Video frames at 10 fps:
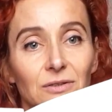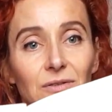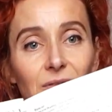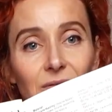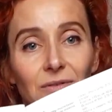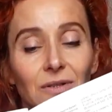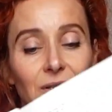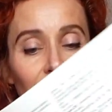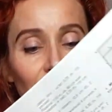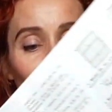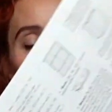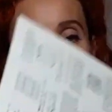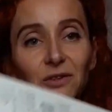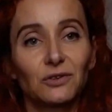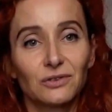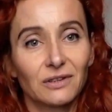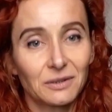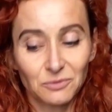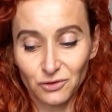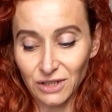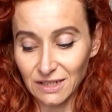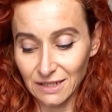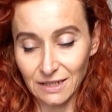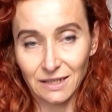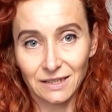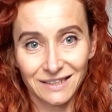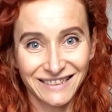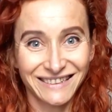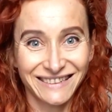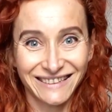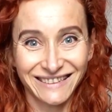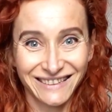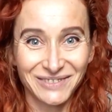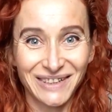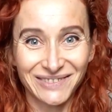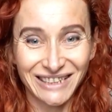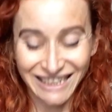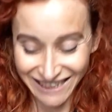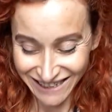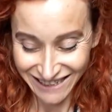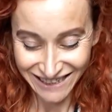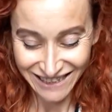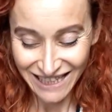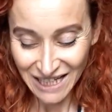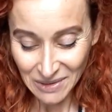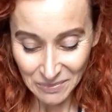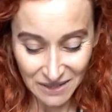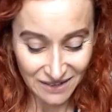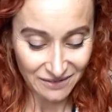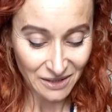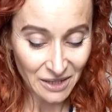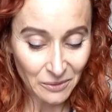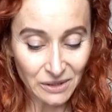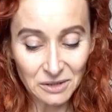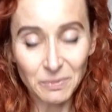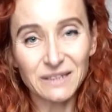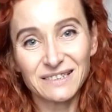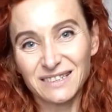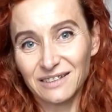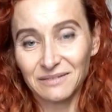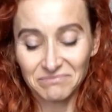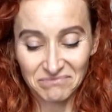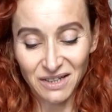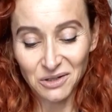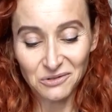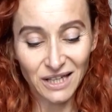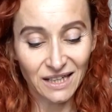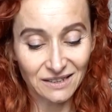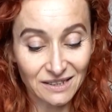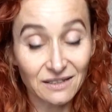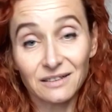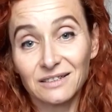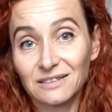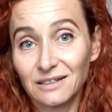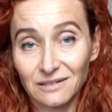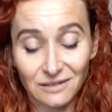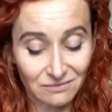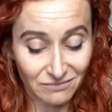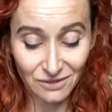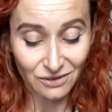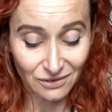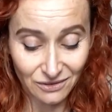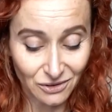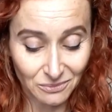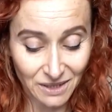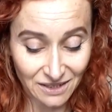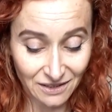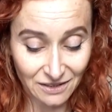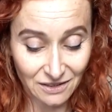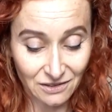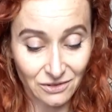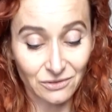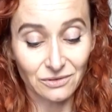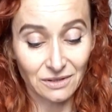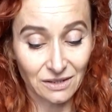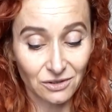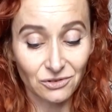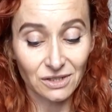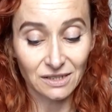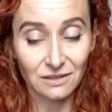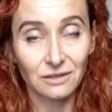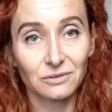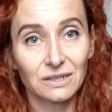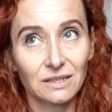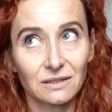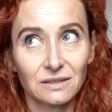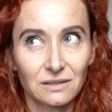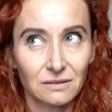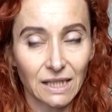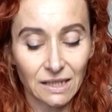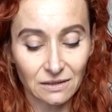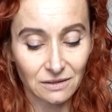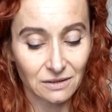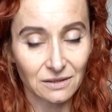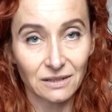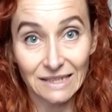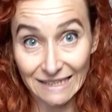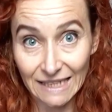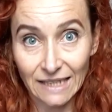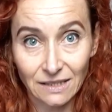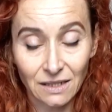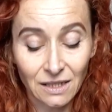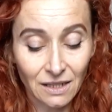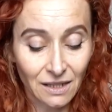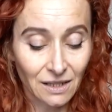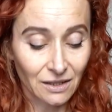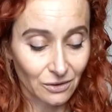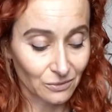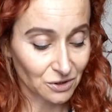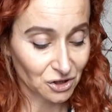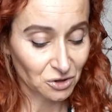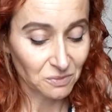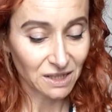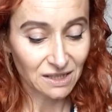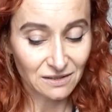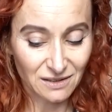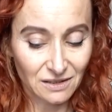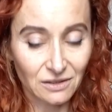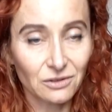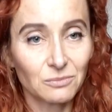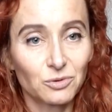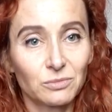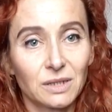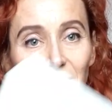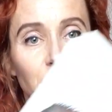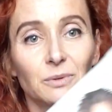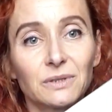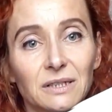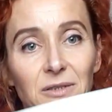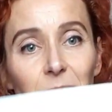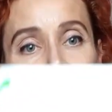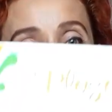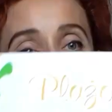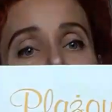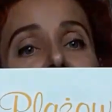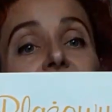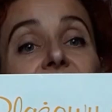to spend your time tracing, swearing. But, well, the patterns are okay. The sizes are not my sizes, so they usually start with size 8, size 10, which means that I couldn't probably be bothered. But there are some